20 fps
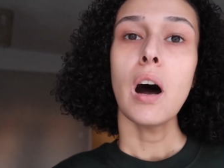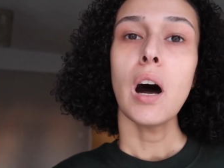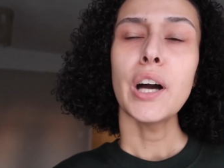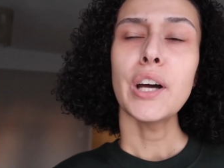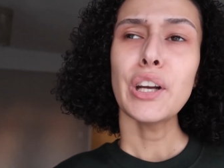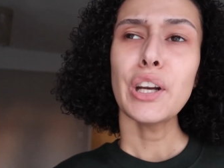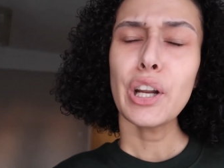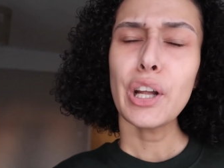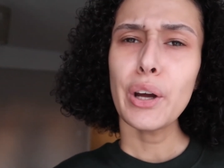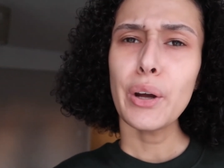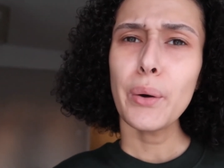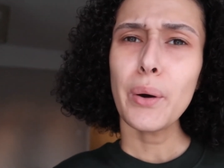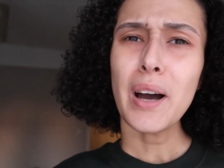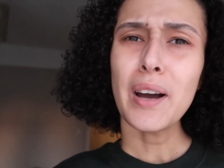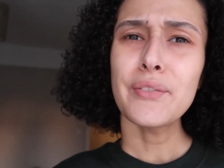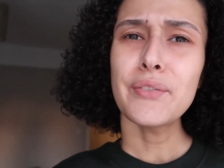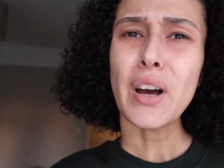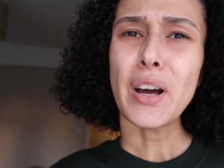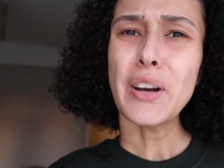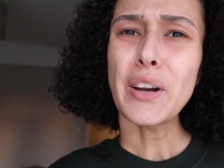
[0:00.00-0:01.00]
I don't know.
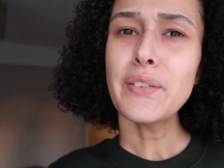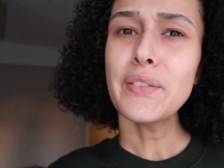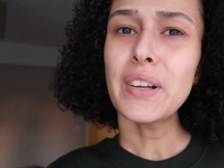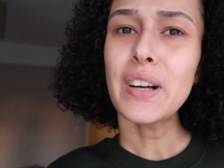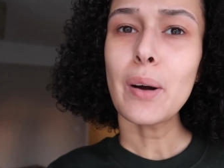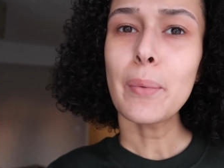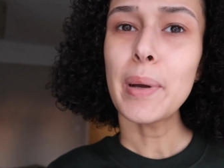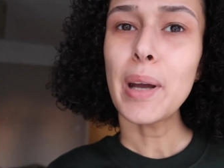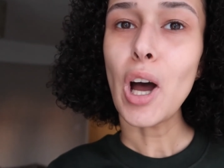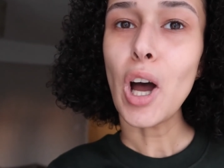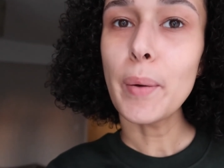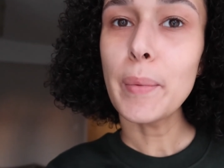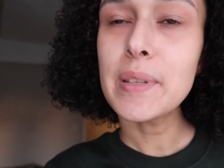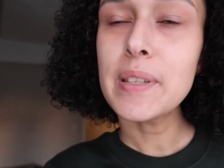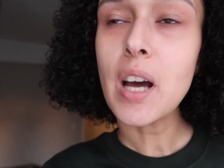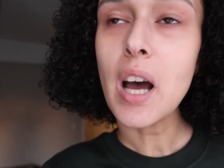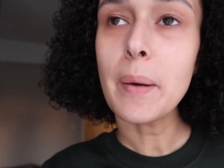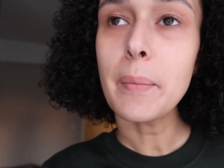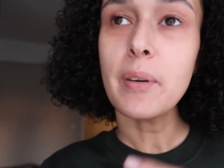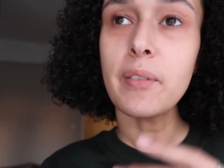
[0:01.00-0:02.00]
I, I, don't think I'll be home in
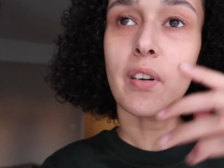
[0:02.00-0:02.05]
time.